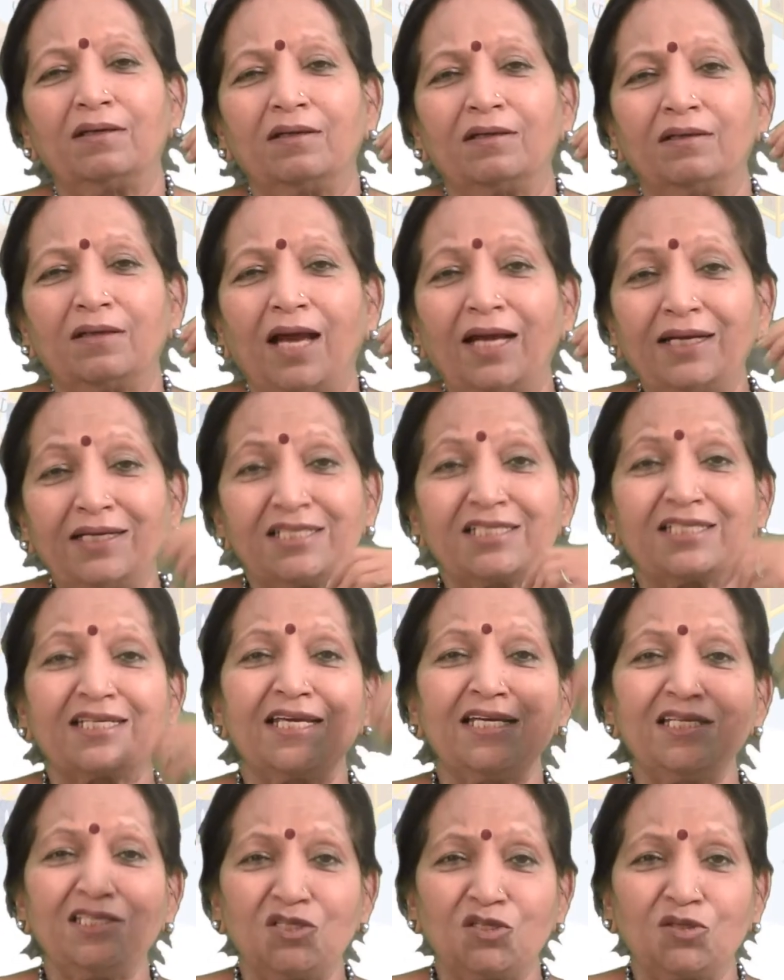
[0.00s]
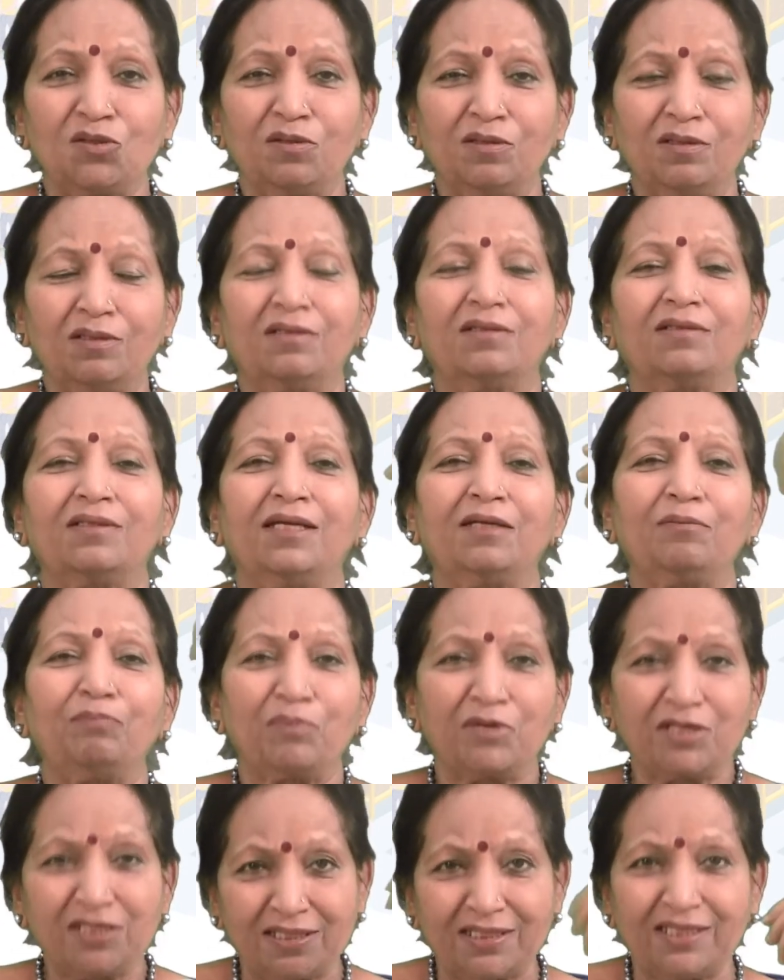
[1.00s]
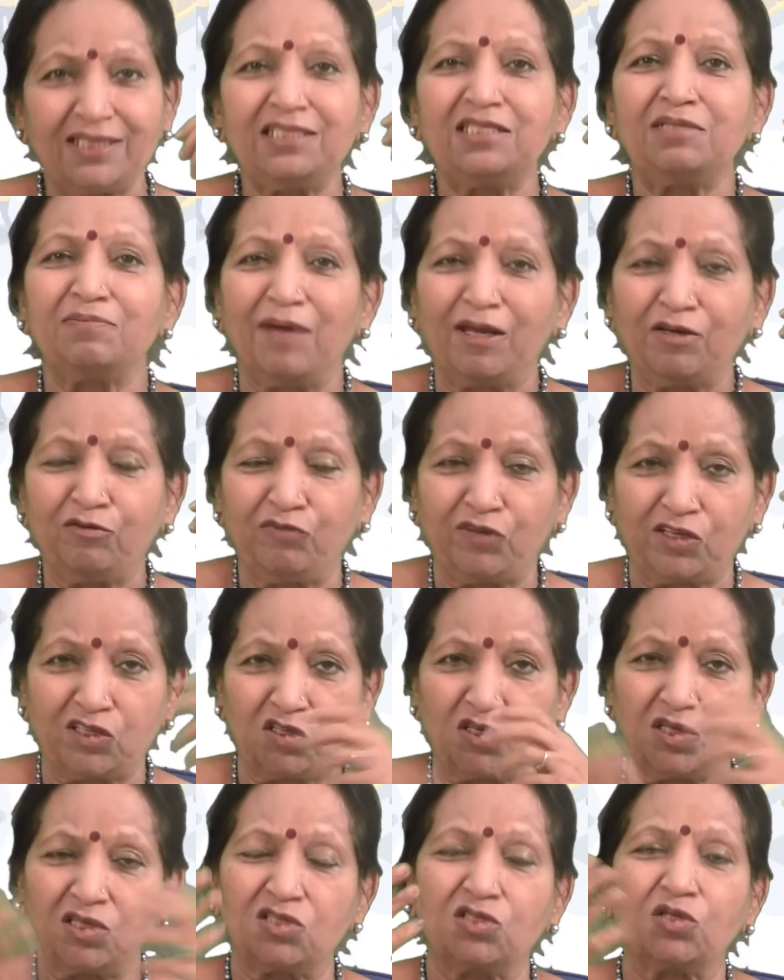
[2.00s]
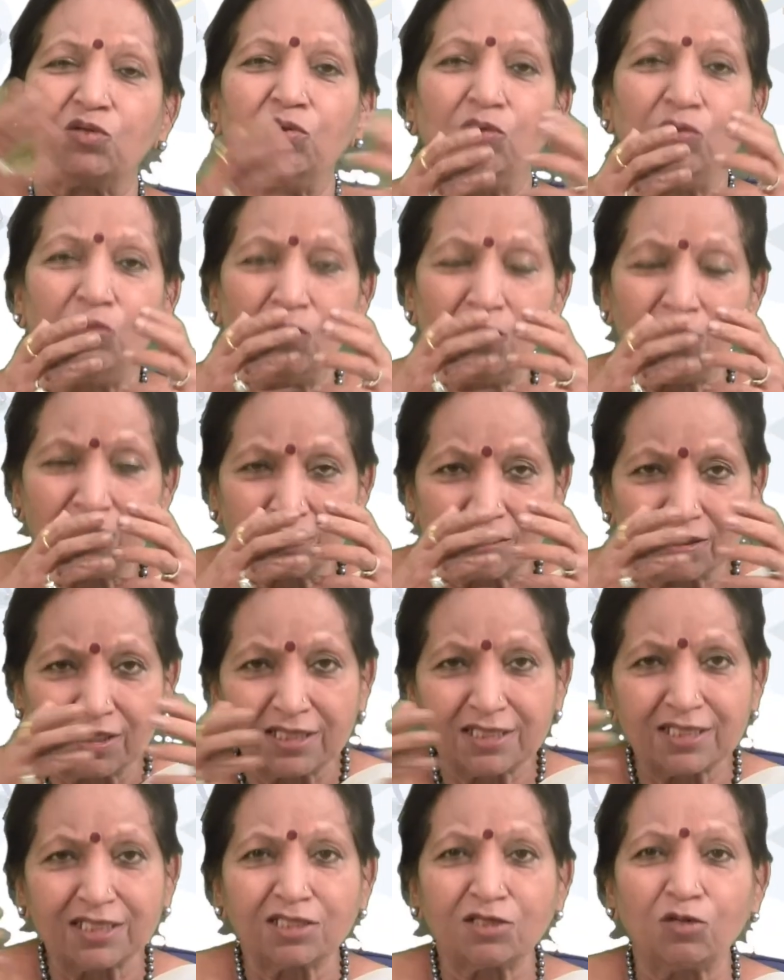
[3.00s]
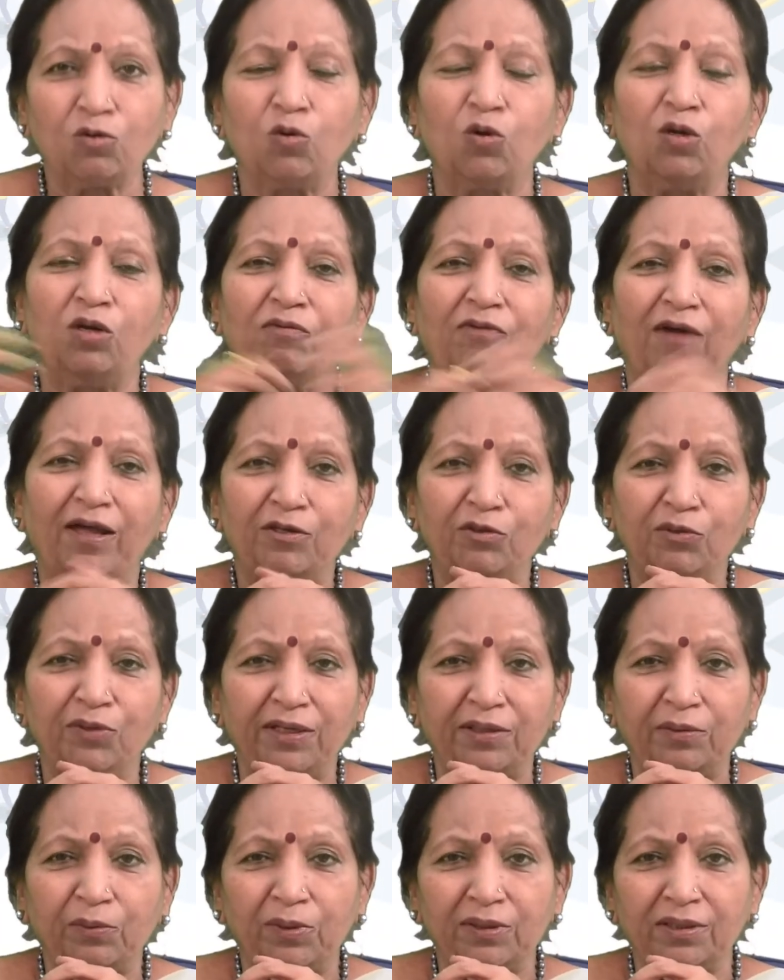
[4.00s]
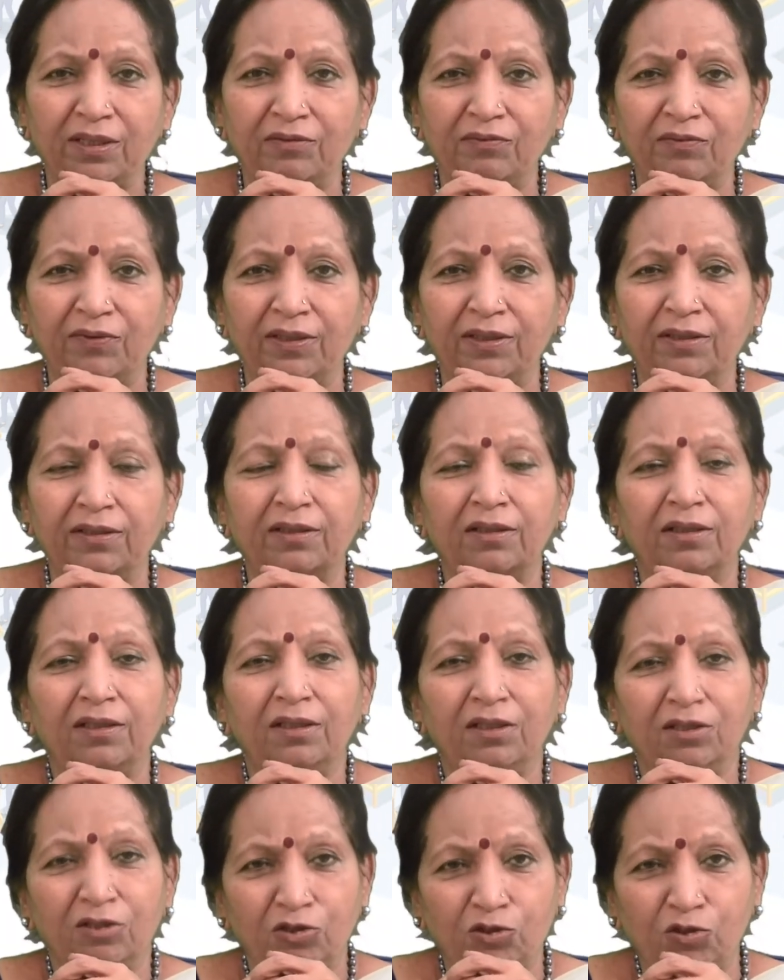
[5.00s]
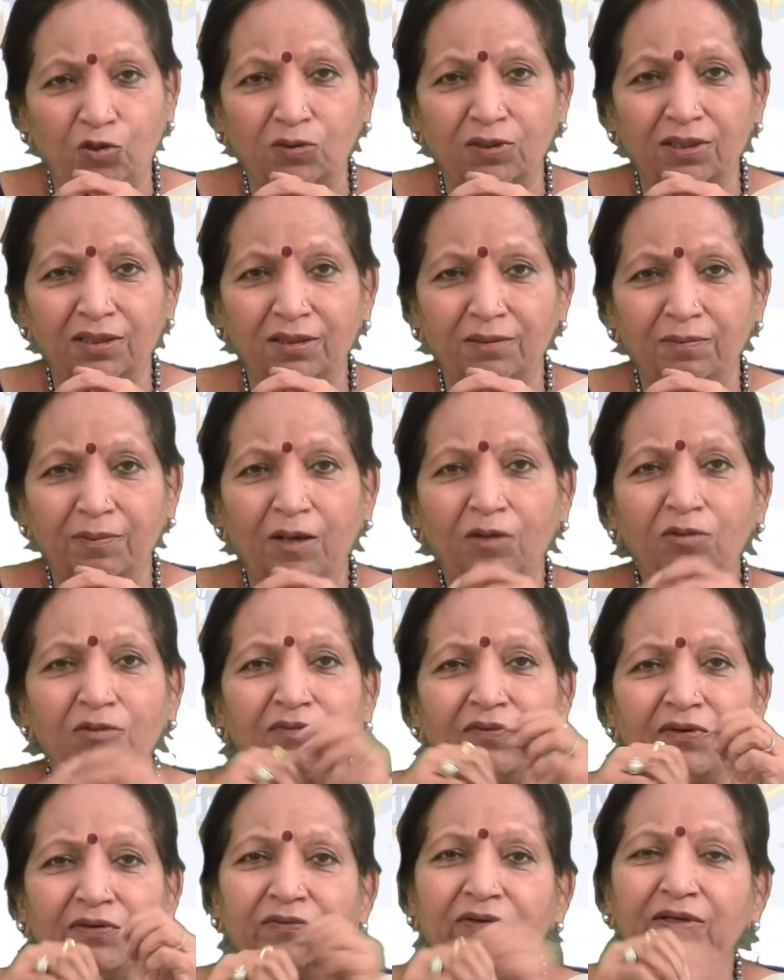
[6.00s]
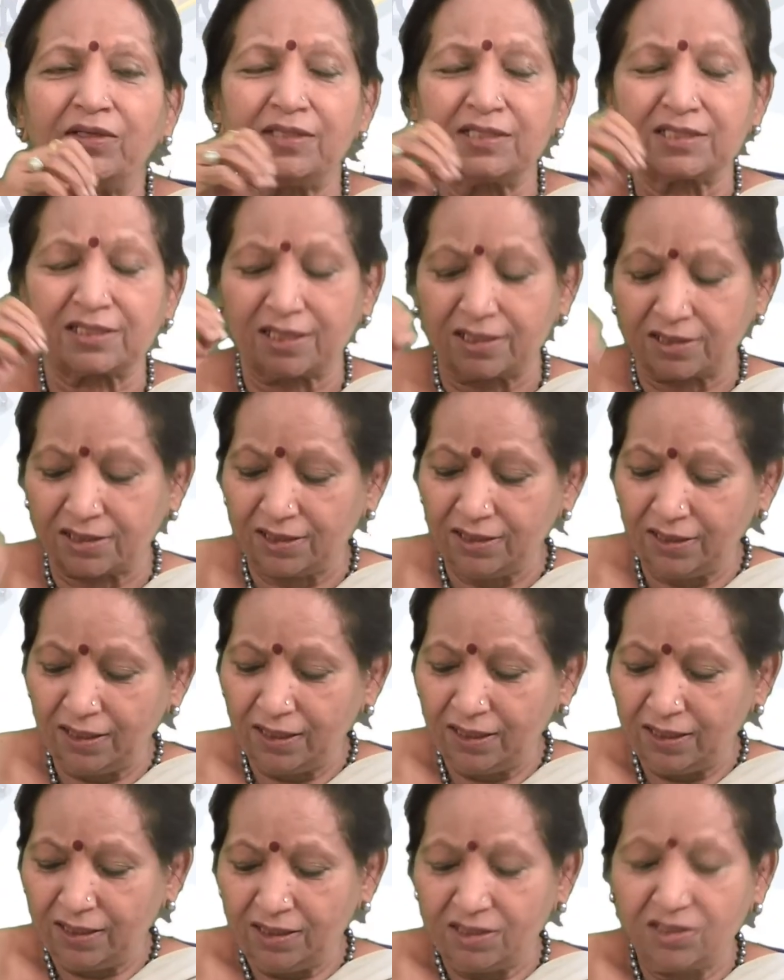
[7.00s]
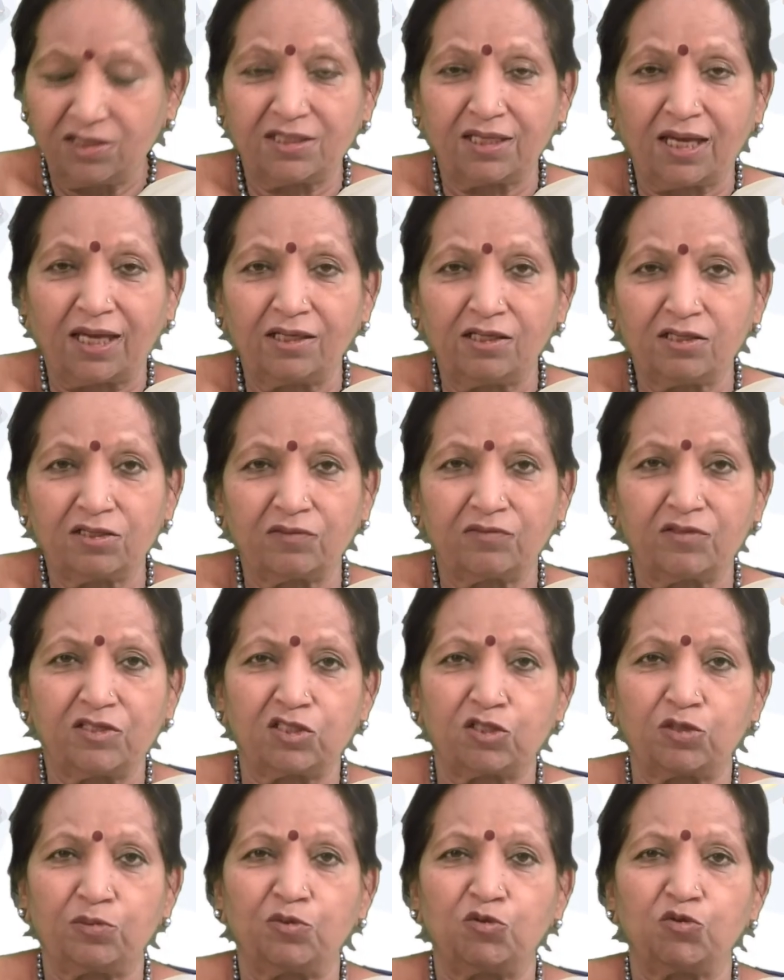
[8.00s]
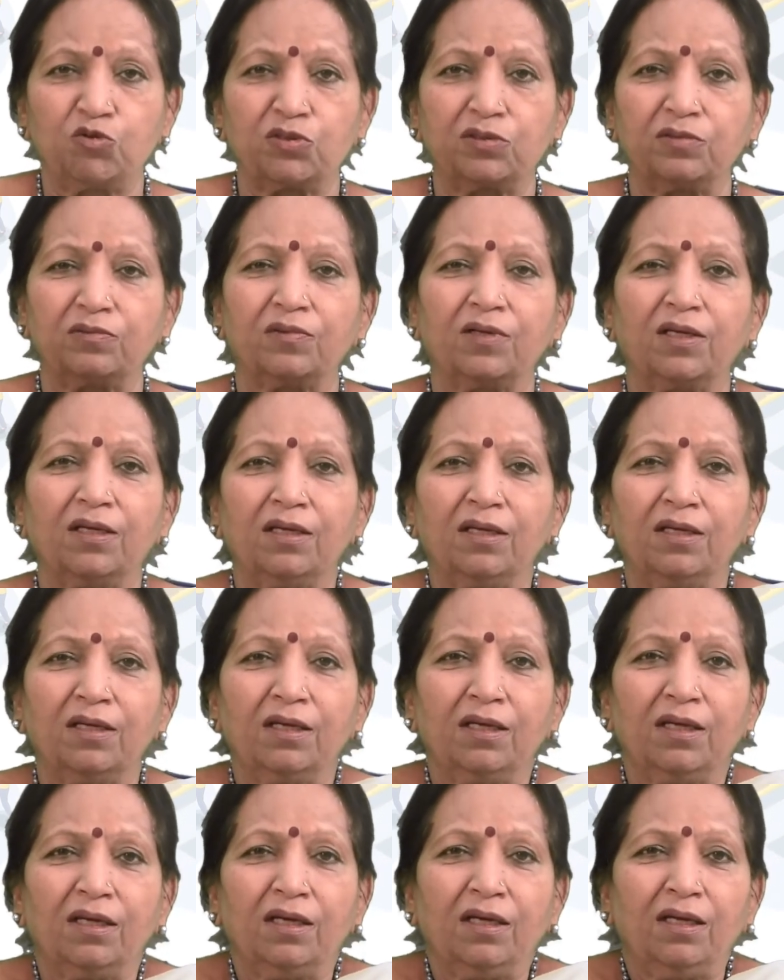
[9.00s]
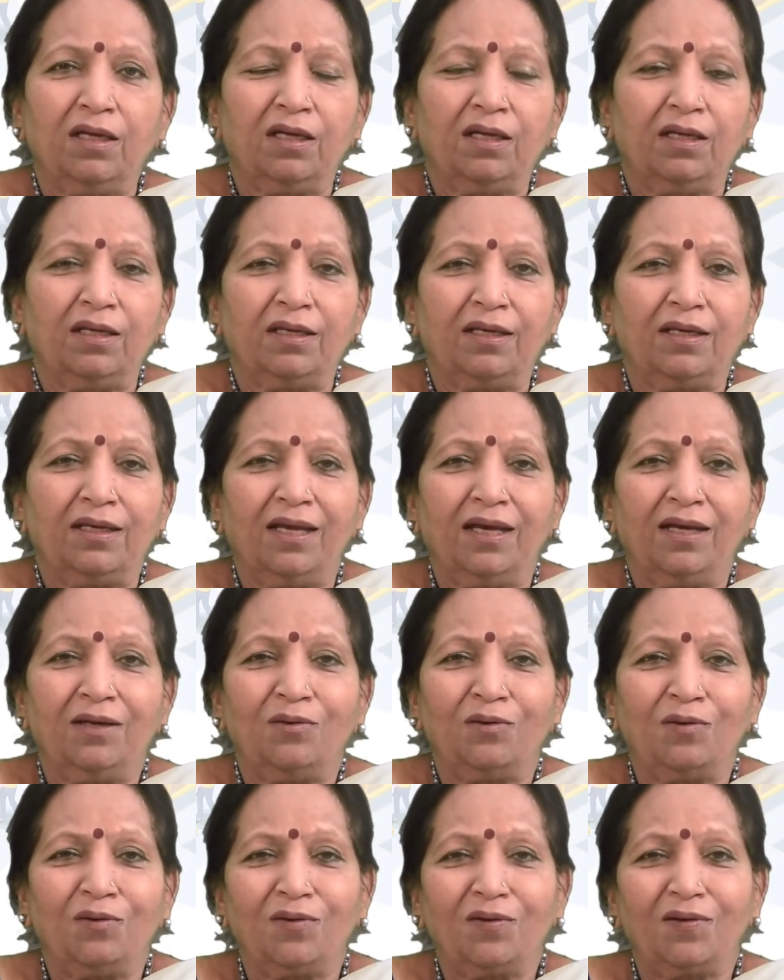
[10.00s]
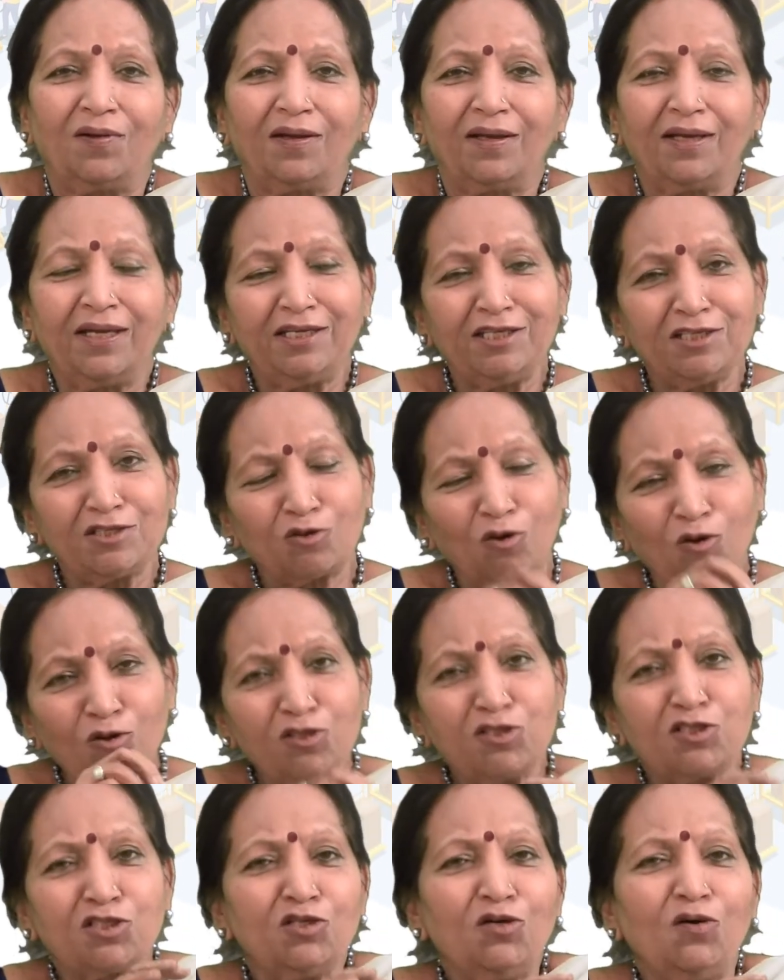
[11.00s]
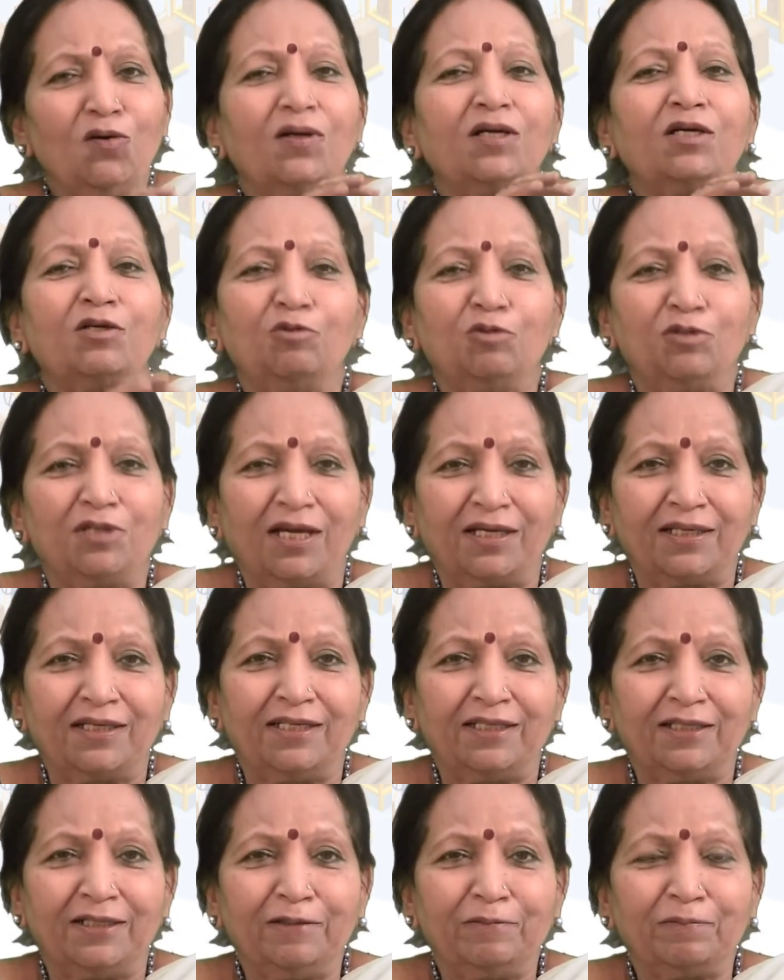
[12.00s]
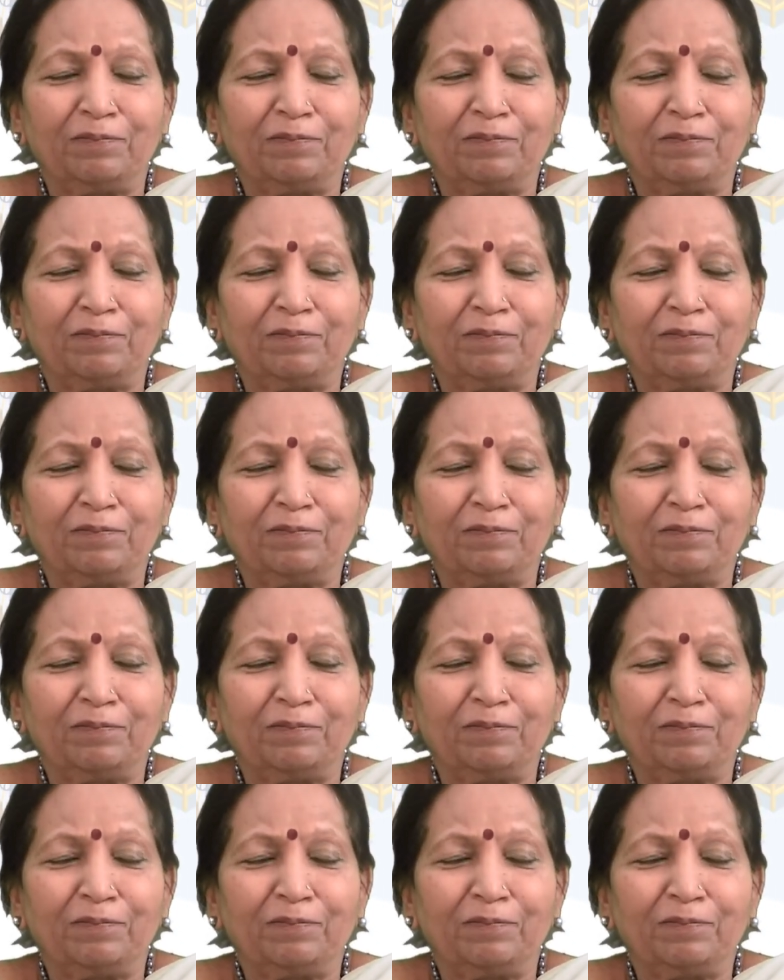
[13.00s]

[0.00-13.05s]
at a stage that precedes manufacturing. So this is the whole value network that we are talking about when we are discussing channels of distribution. Now, it is also a good idea